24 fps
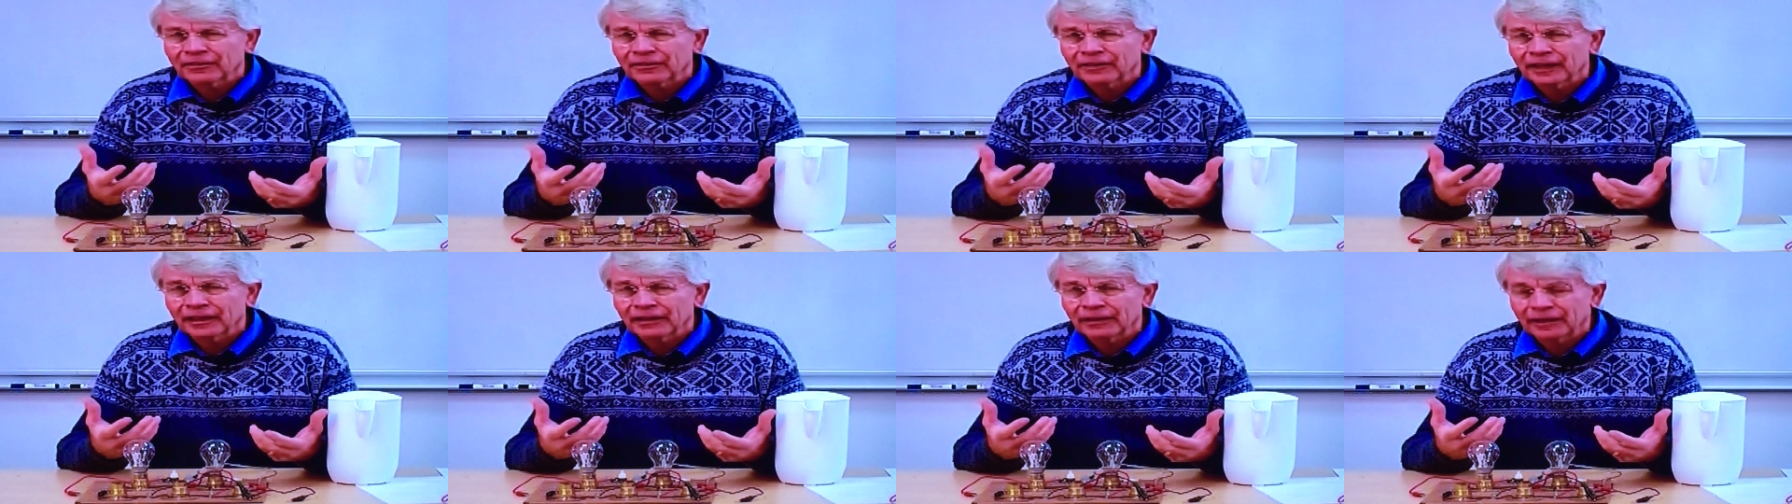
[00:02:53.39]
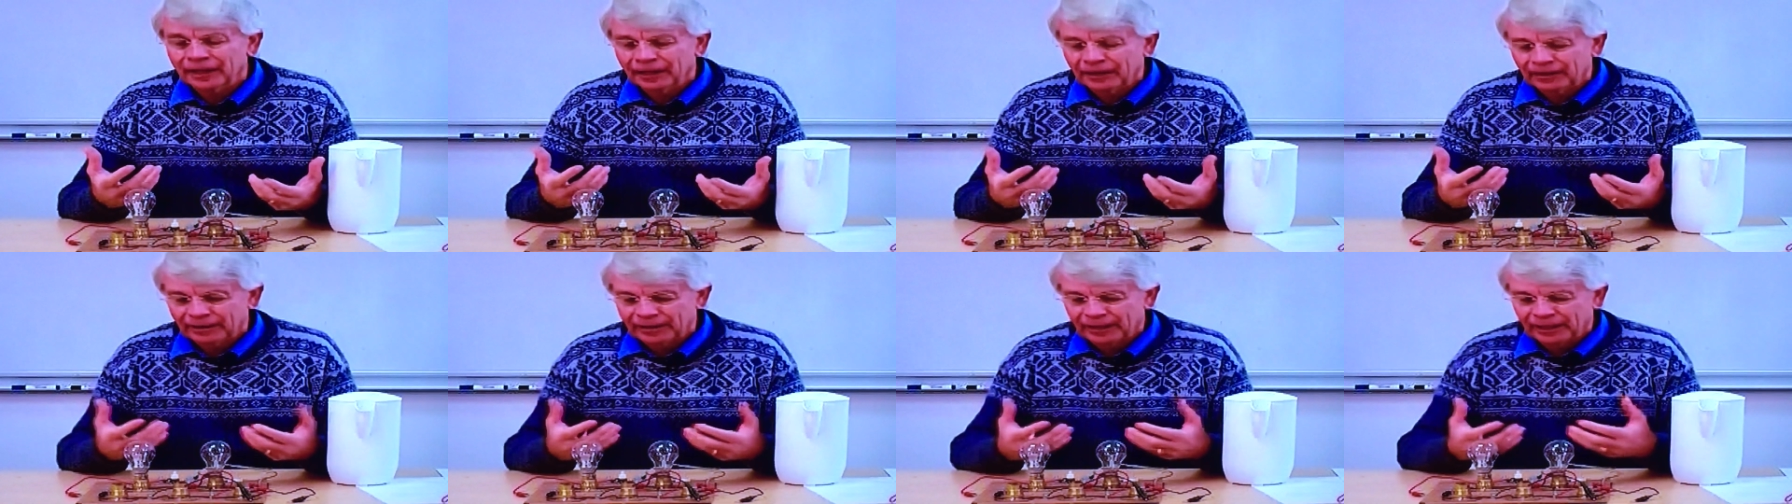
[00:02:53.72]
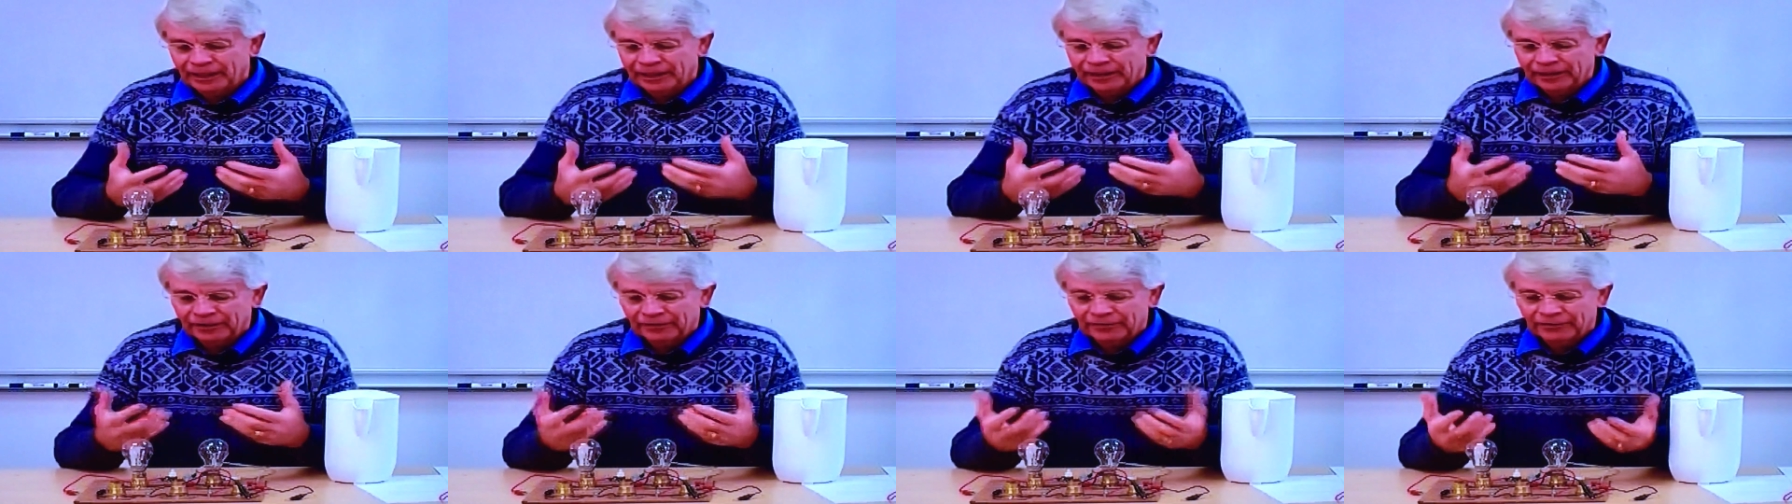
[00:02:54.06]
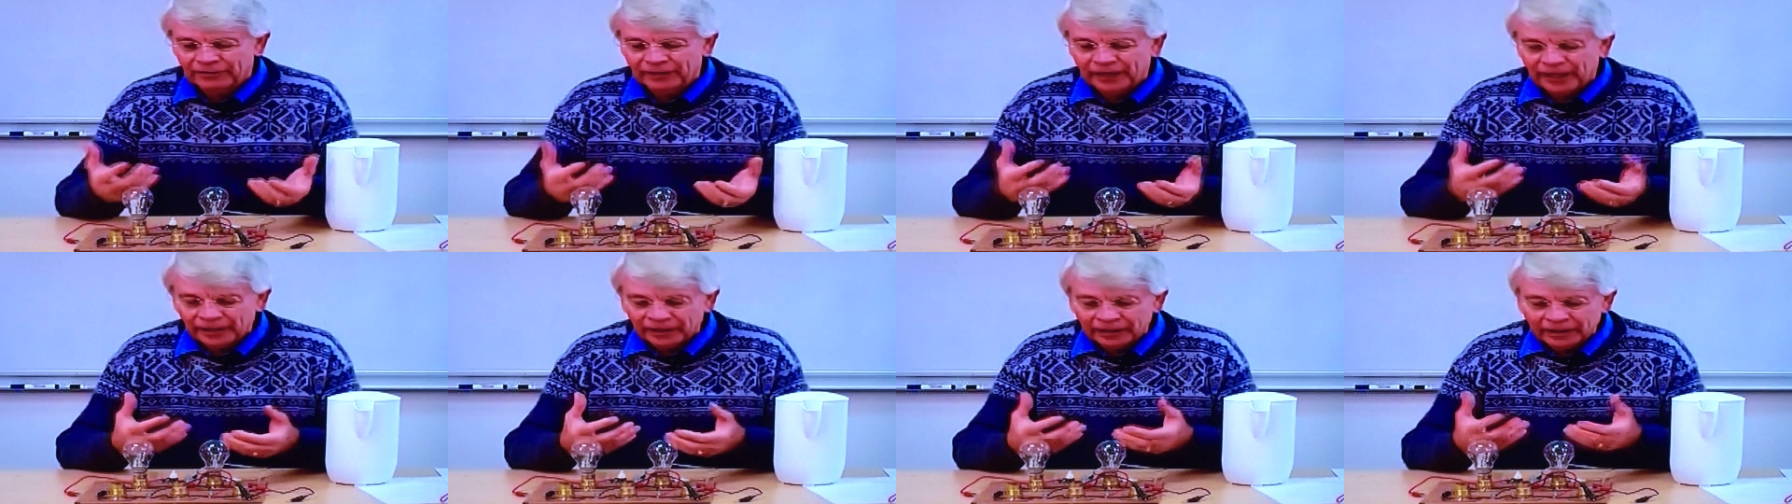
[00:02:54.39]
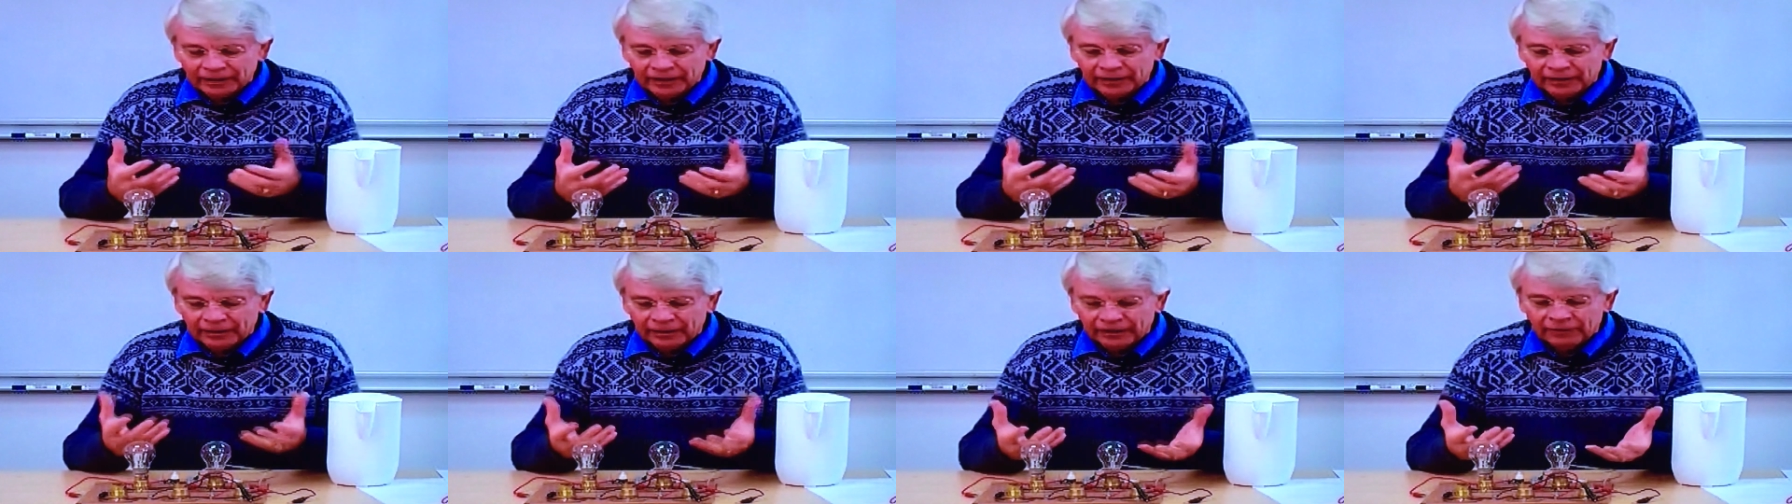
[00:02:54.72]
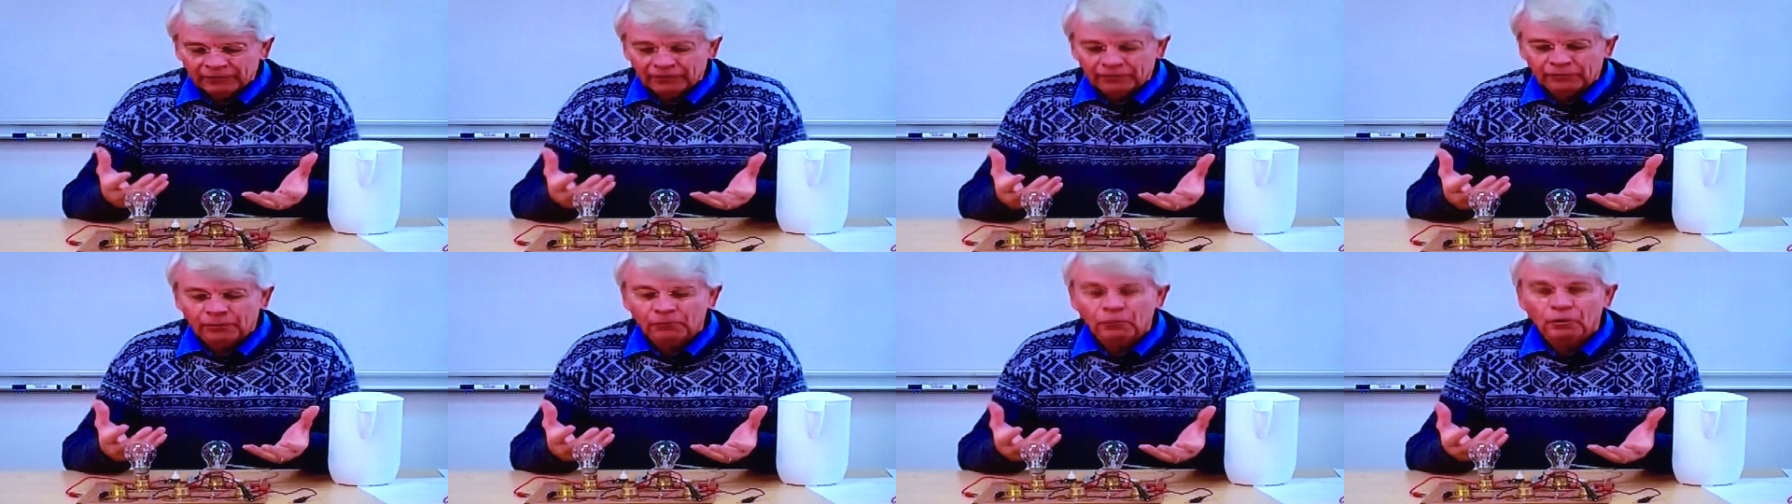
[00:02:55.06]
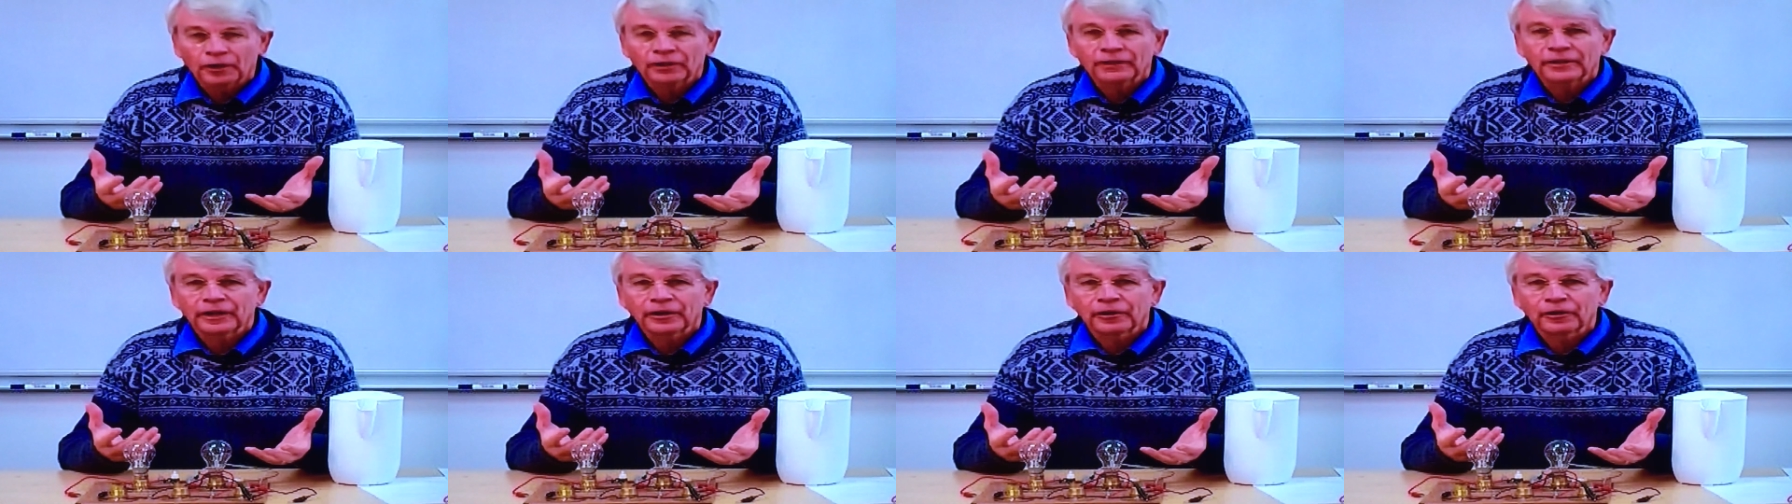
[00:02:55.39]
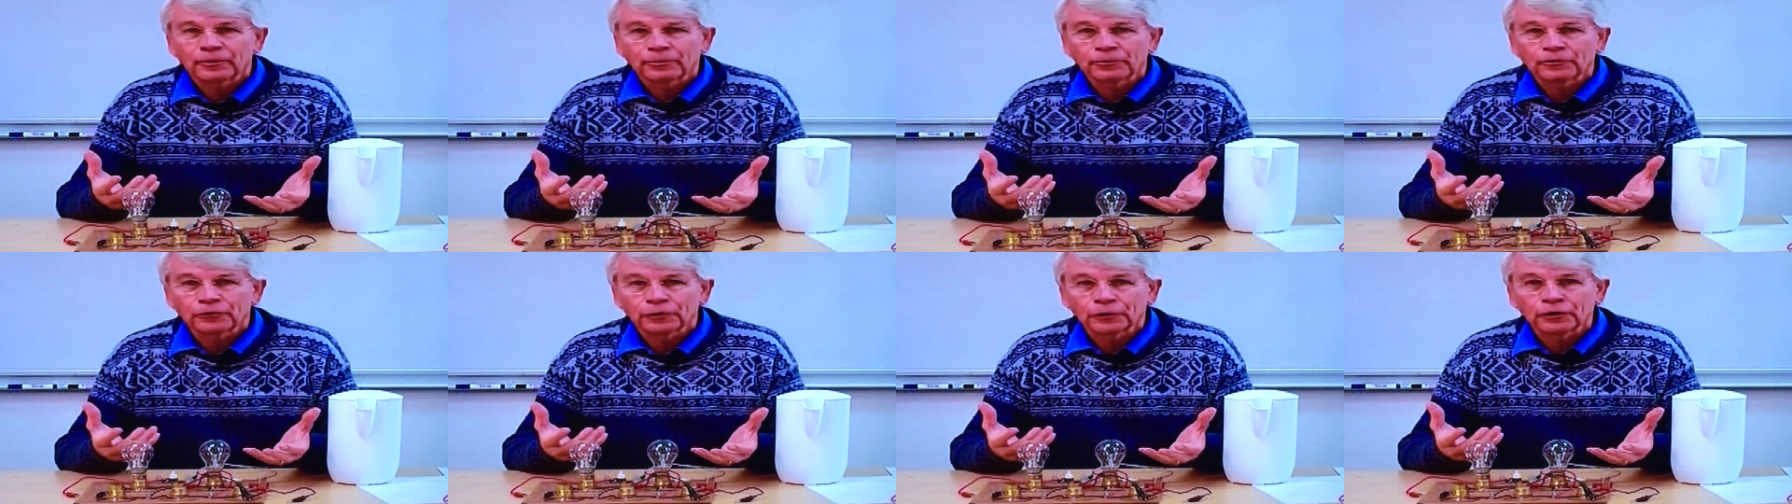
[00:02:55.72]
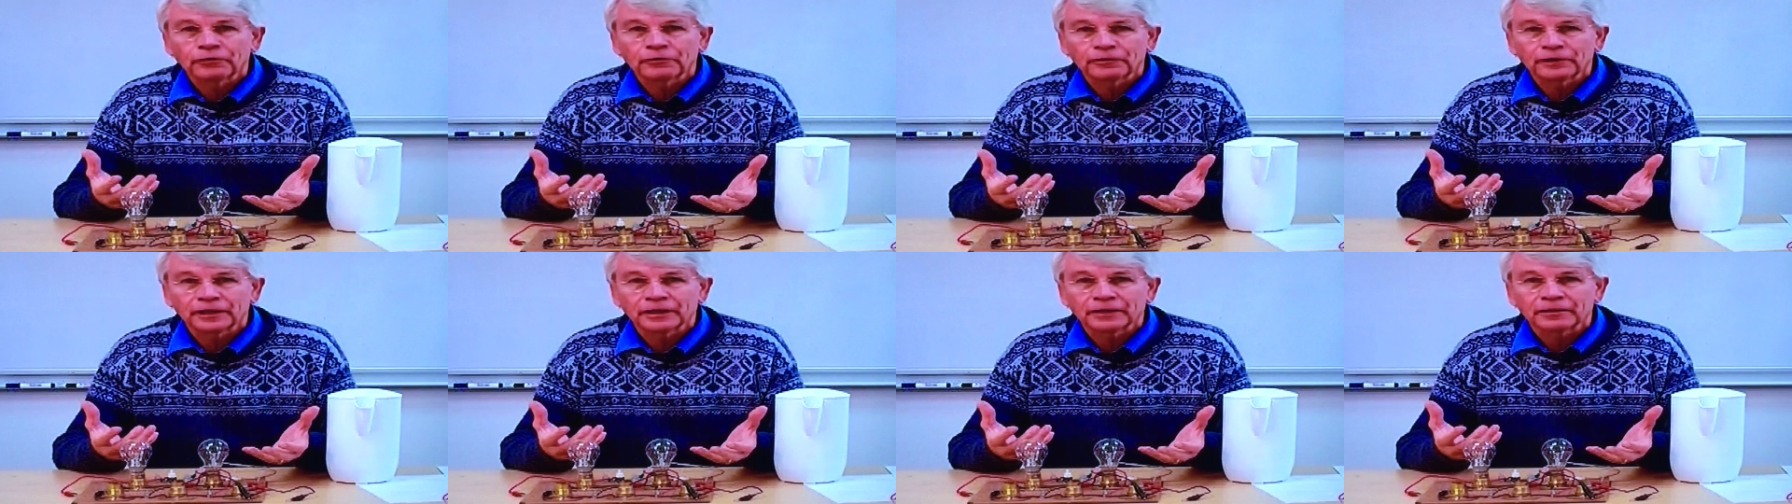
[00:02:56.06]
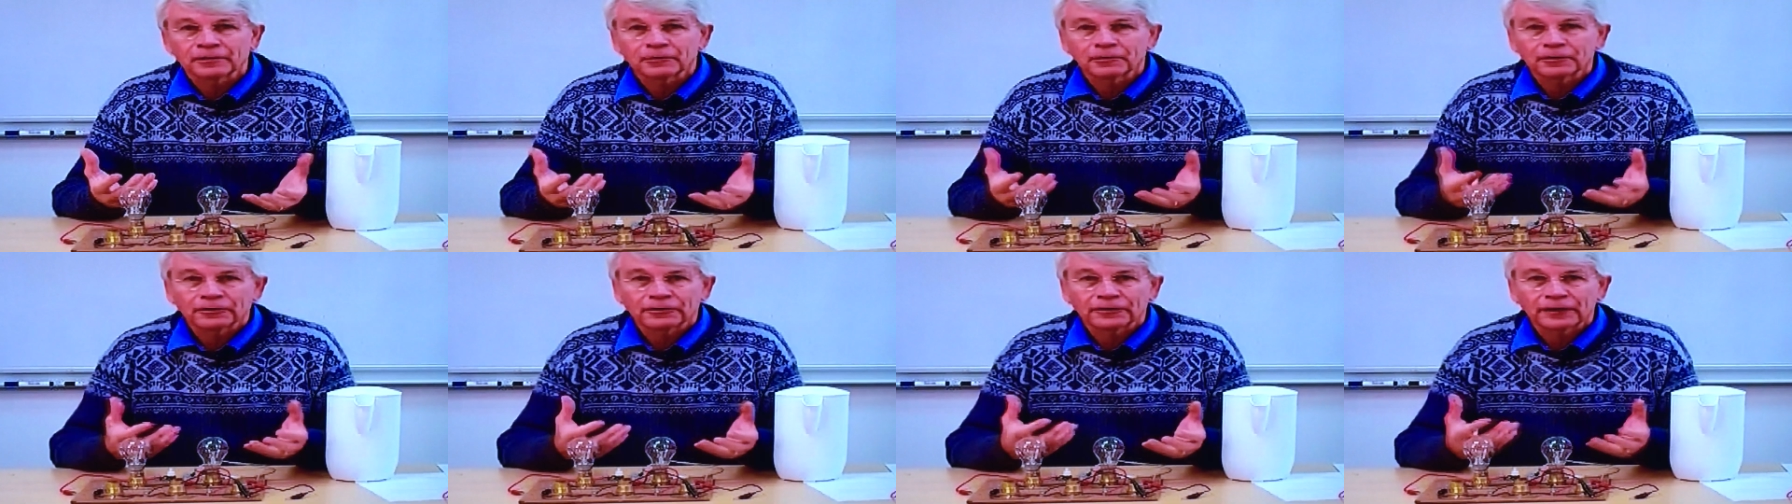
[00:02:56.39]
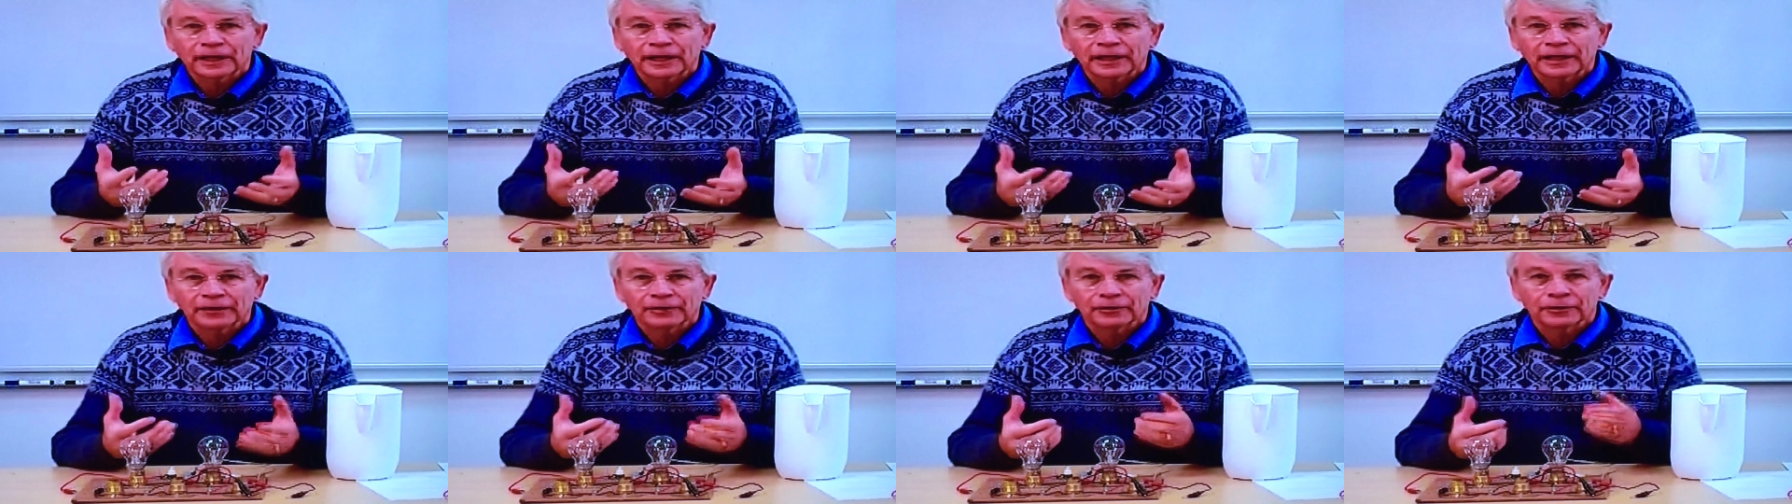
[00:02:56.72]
They're understanding from what they're observing what's going